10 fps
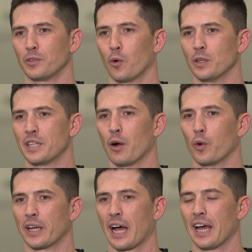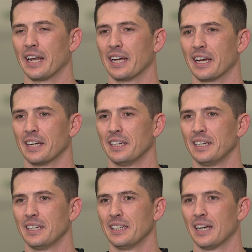going into that week, I had uh,
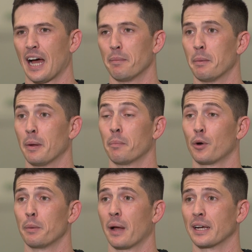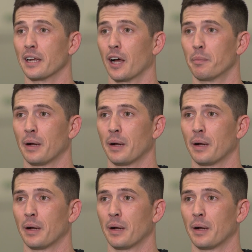I had been pretty banged up.